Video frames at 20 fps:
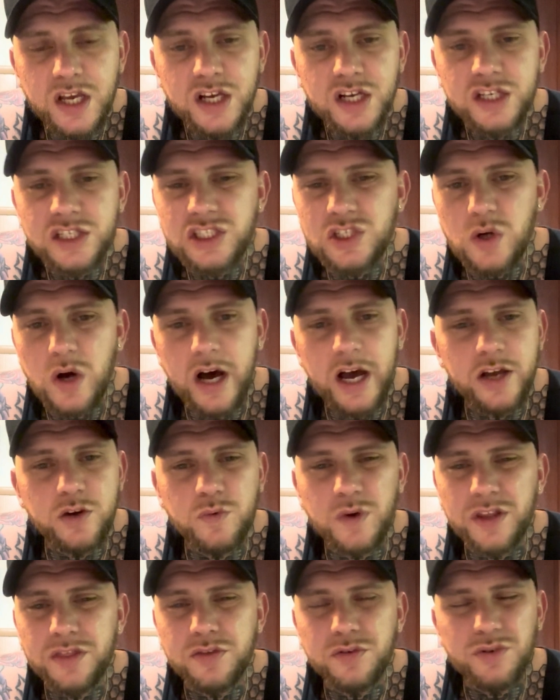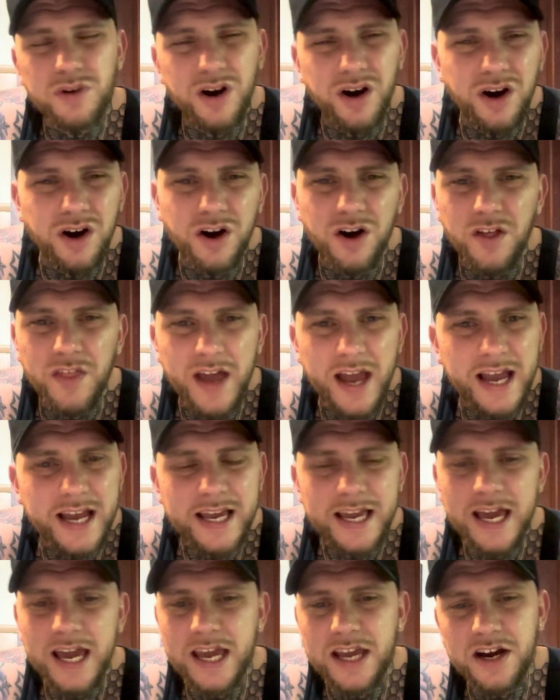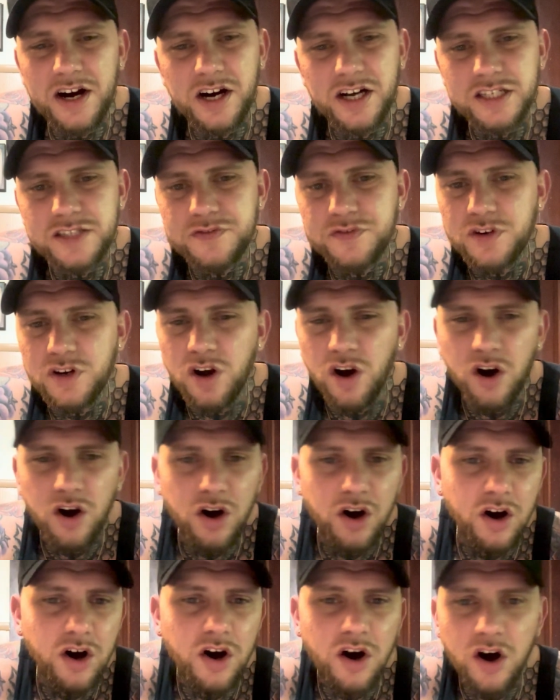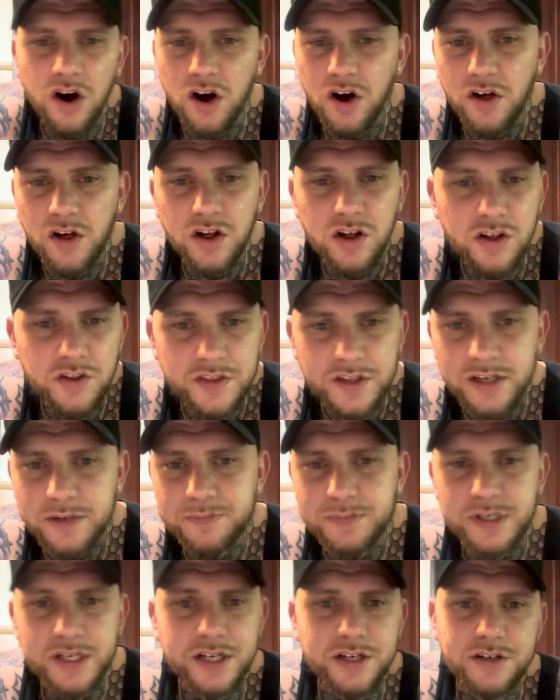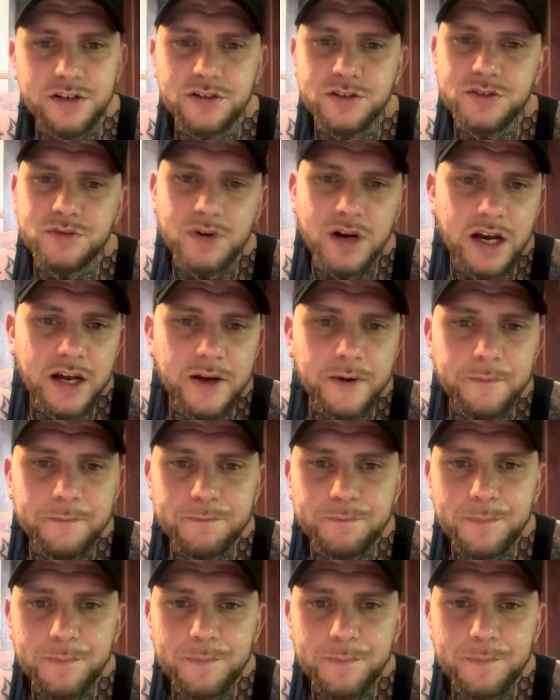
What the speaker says: So I had went through all that chaos for all them years, right?